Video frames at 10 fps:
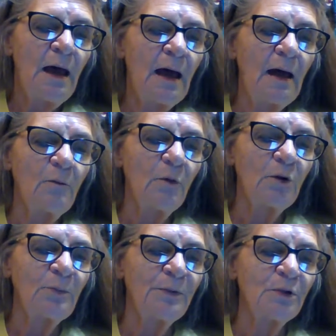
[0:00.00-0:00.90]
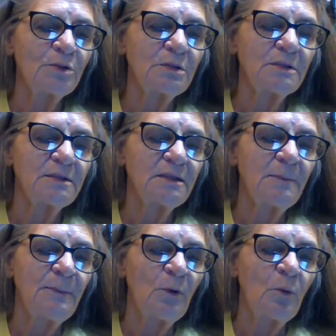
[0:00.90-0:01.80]
I want a person
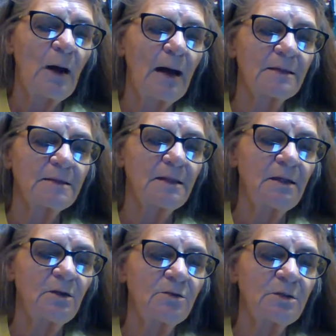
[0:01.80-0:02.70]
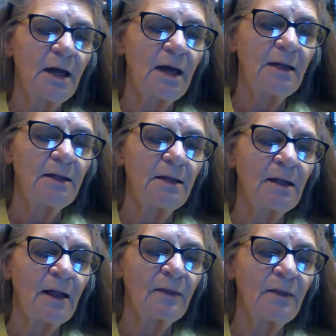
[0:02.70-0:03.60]
simple, wise, and entertaining, and
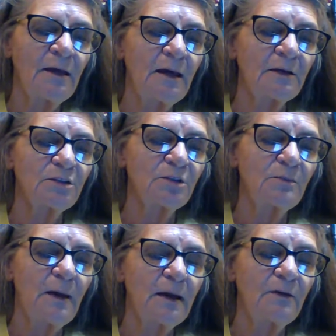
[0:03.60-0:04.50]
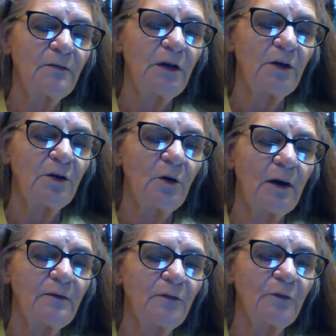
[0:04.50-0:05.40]
I think I should make a very
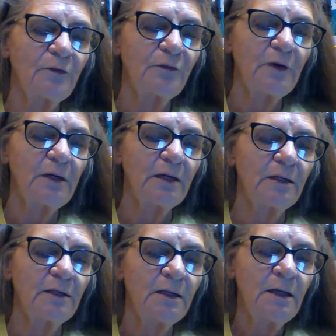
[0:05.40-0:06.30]
grateful friend,